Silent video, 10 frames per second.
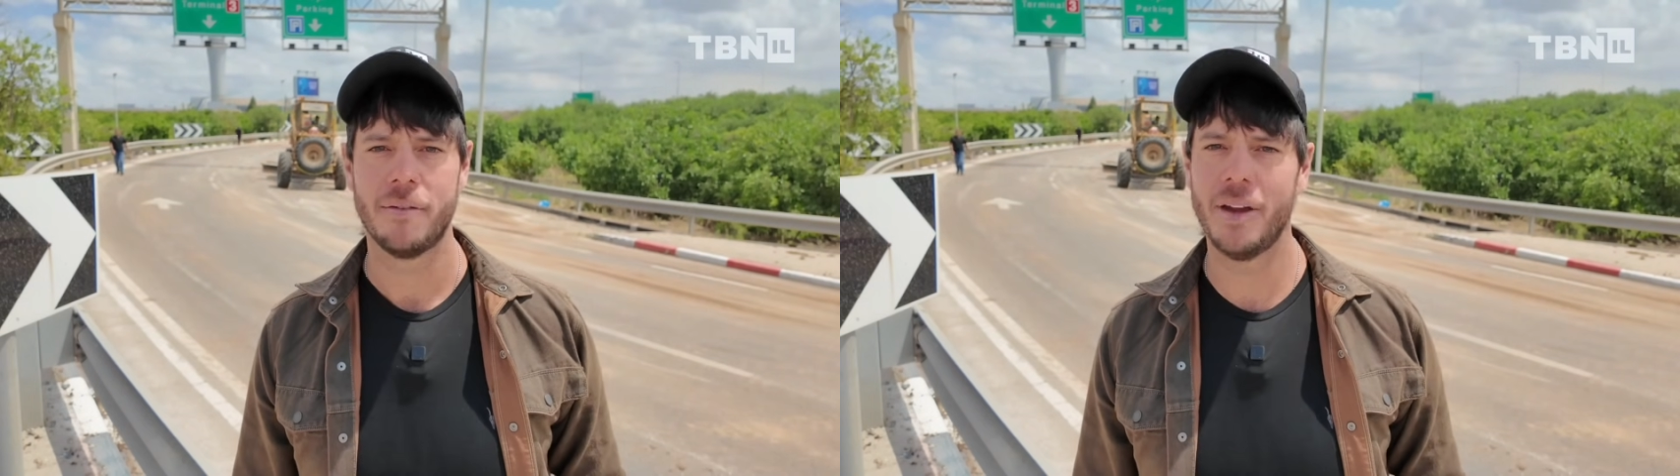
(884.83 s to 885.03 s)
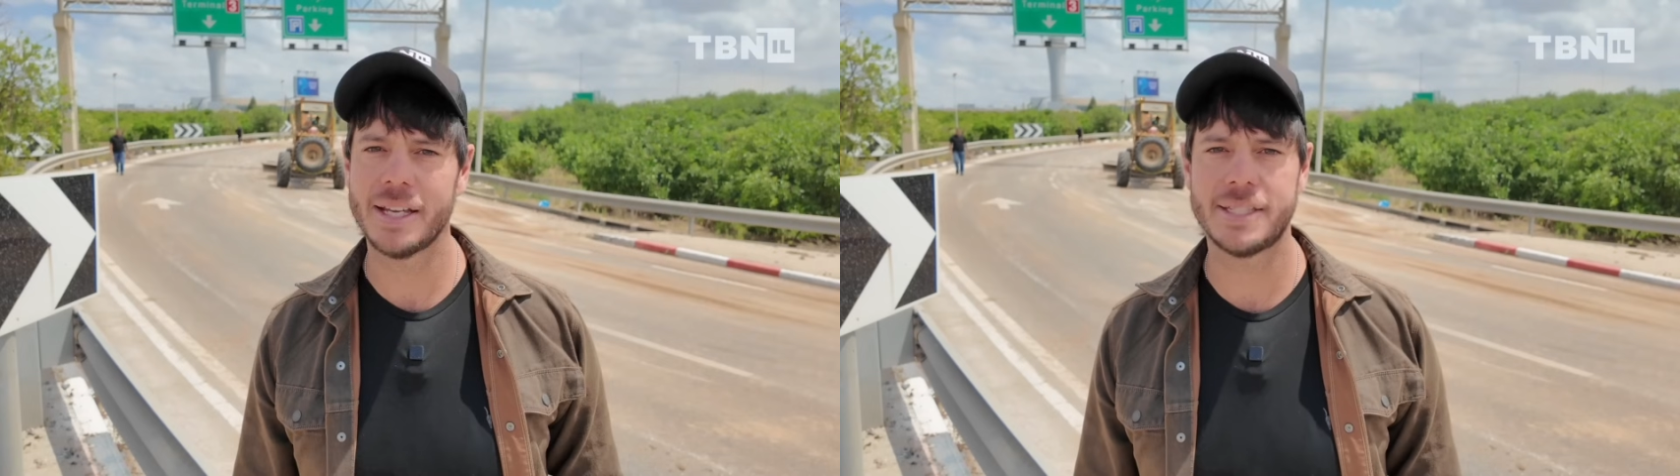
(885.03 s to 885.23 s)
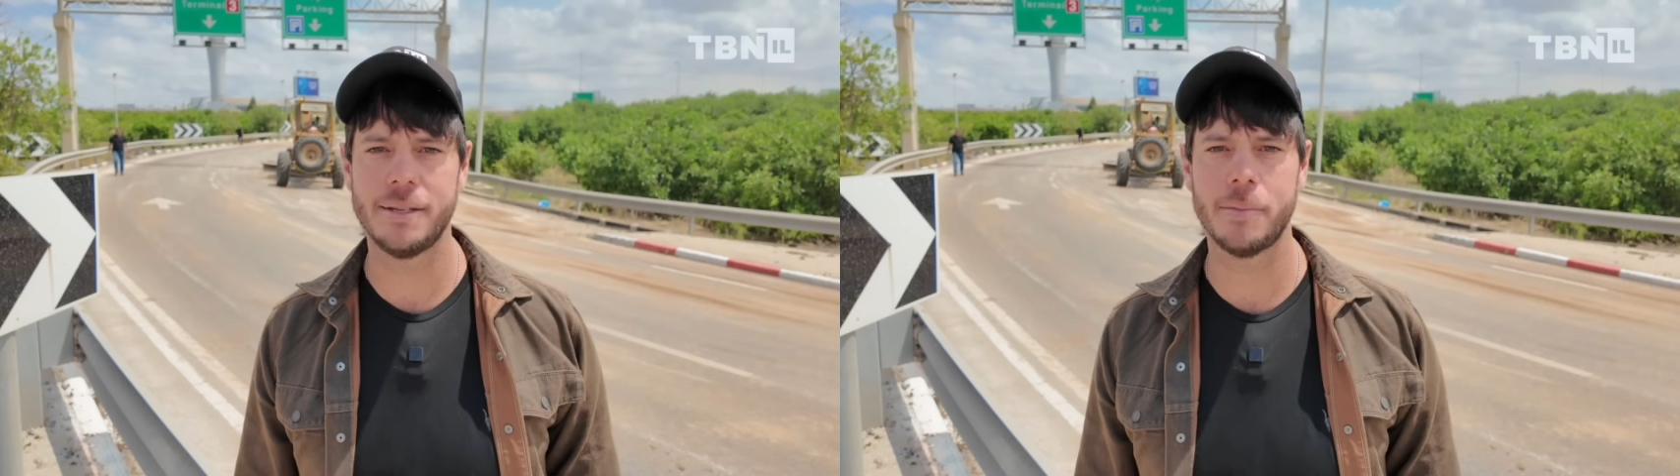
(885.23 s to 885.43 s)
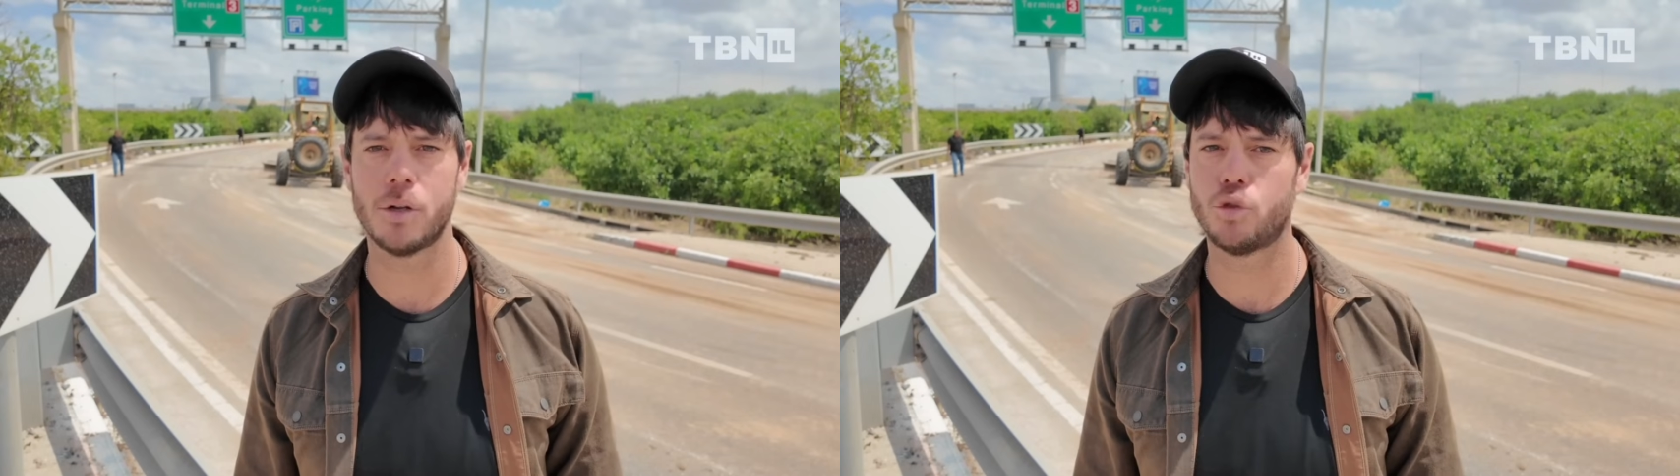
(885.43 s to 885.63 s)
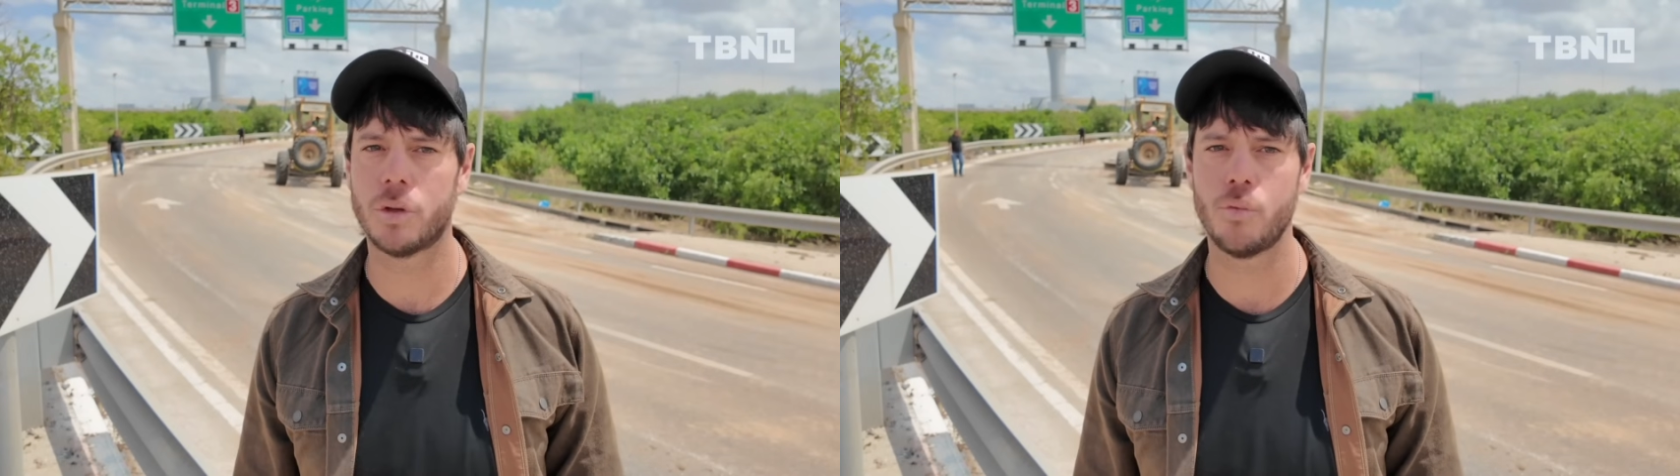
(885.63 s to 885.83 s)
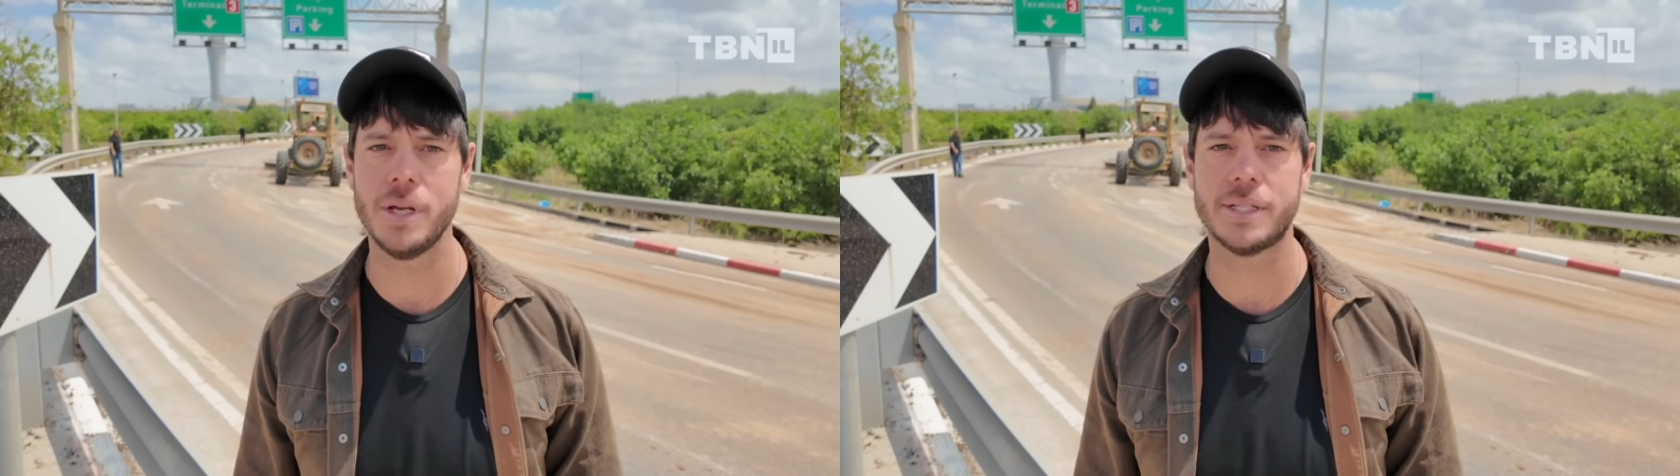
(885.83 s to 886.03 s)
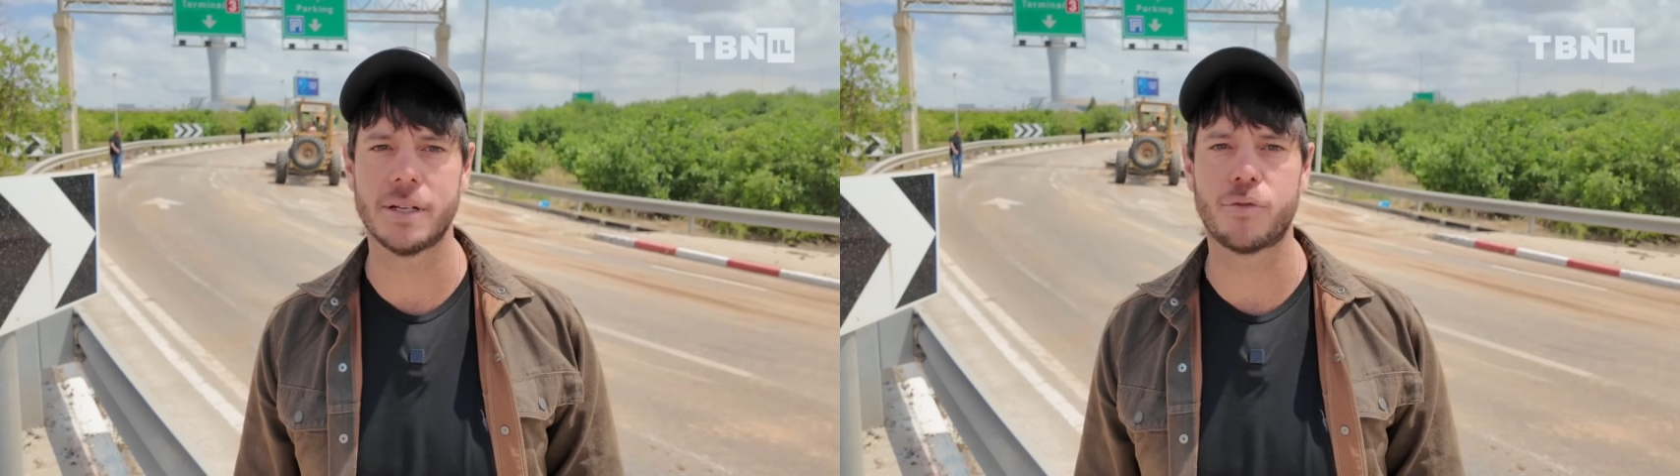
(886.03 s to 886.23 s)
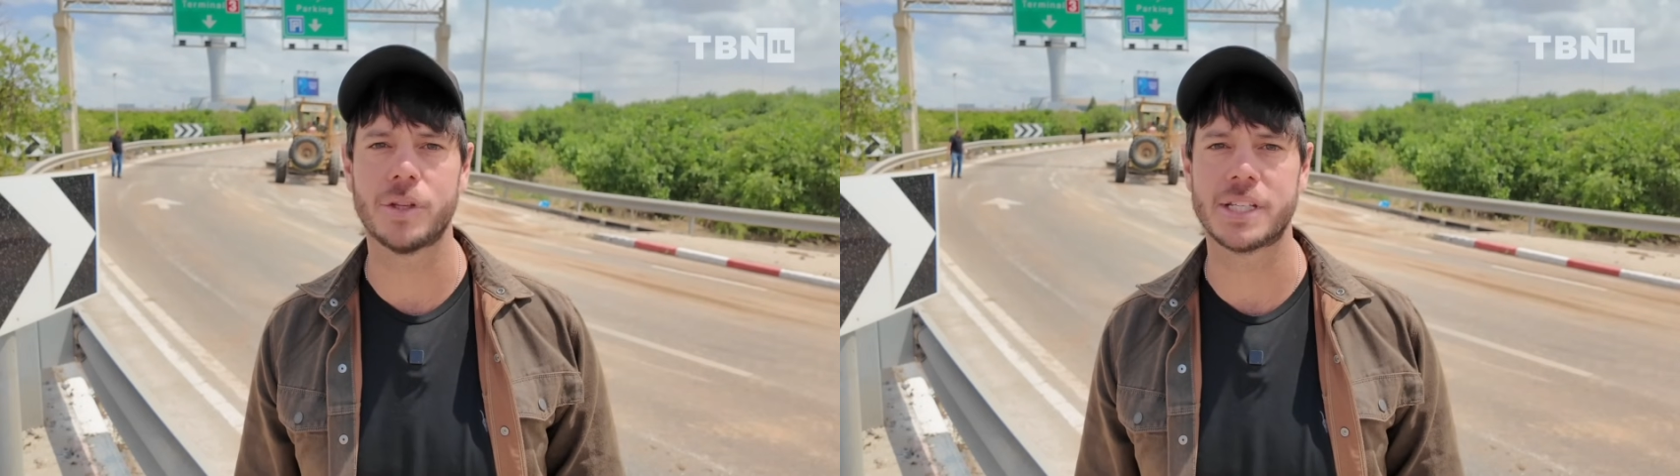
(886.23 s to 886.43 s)
very similar to the
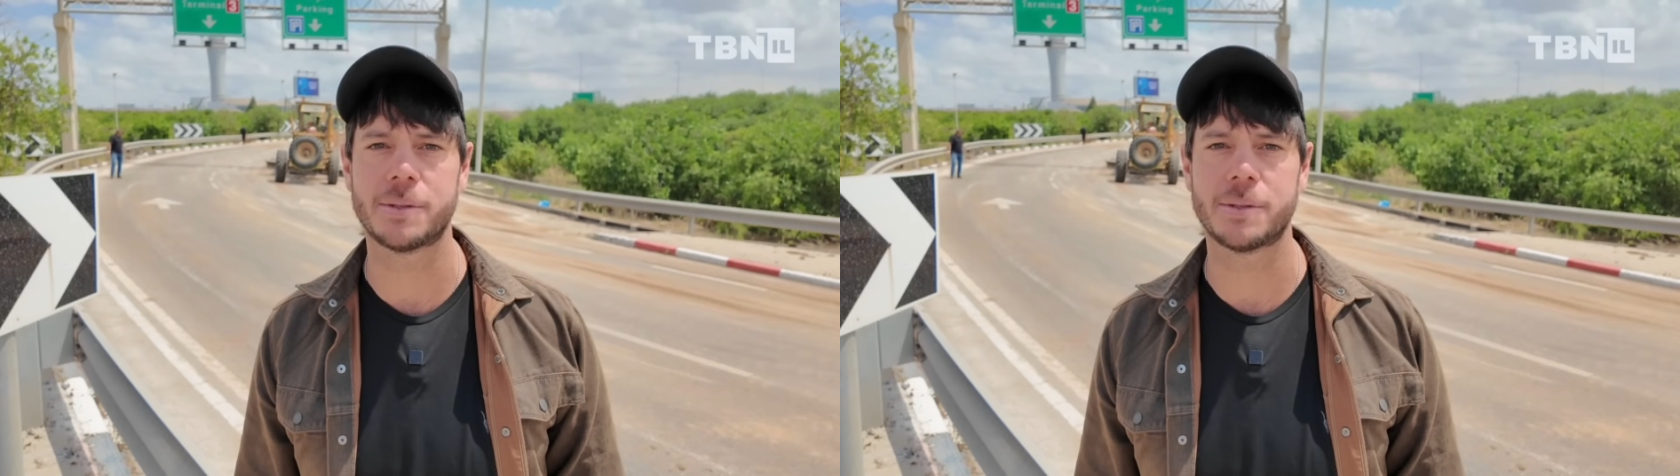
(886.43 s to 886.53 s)
reason for the